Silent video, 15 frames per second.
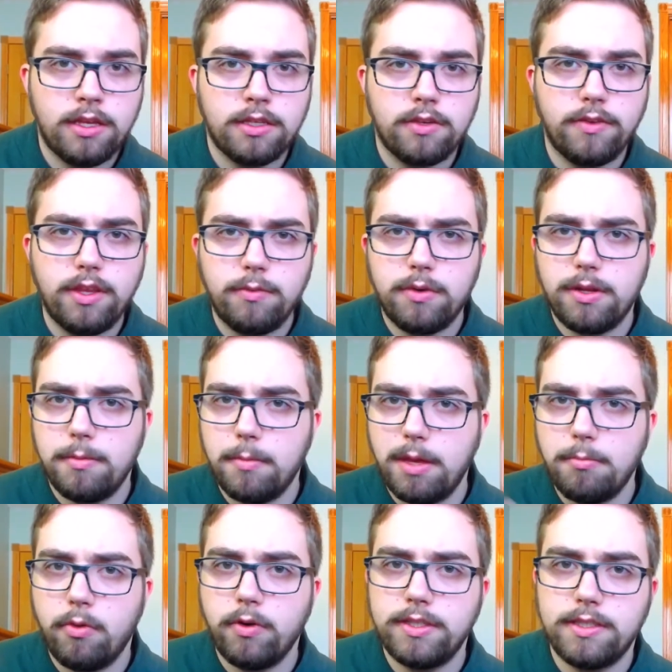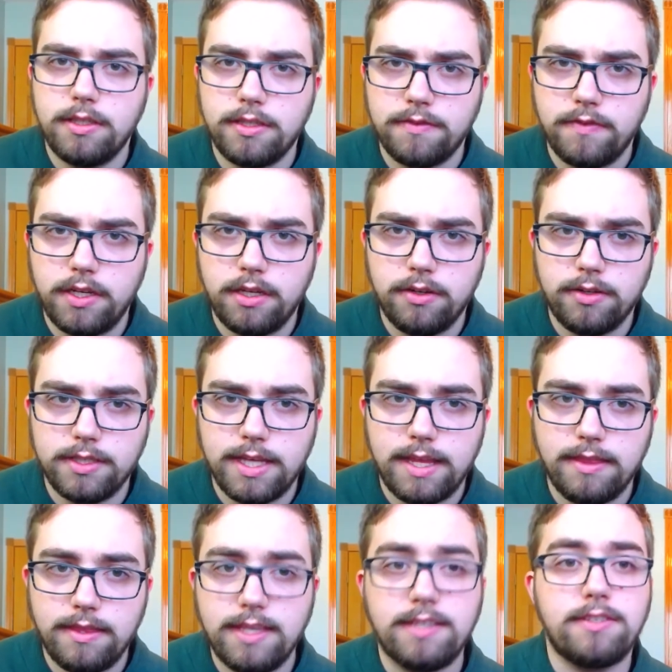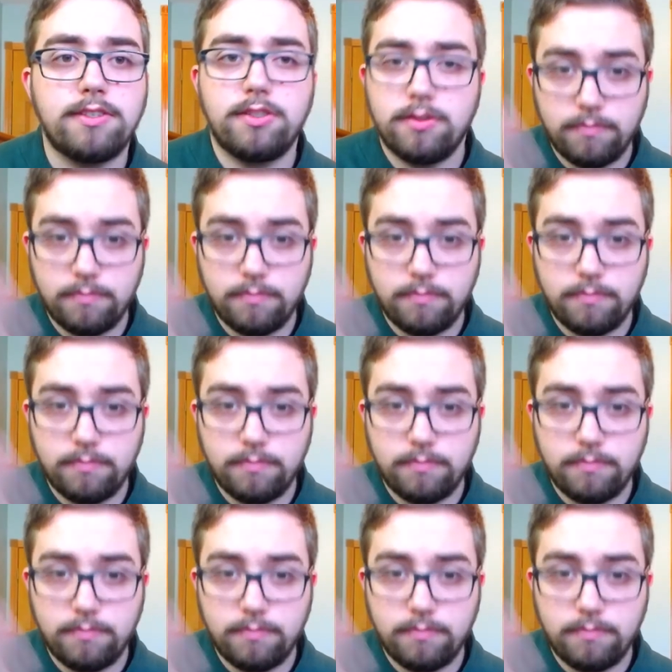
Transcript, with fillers: So I think one of the main points in this video is that this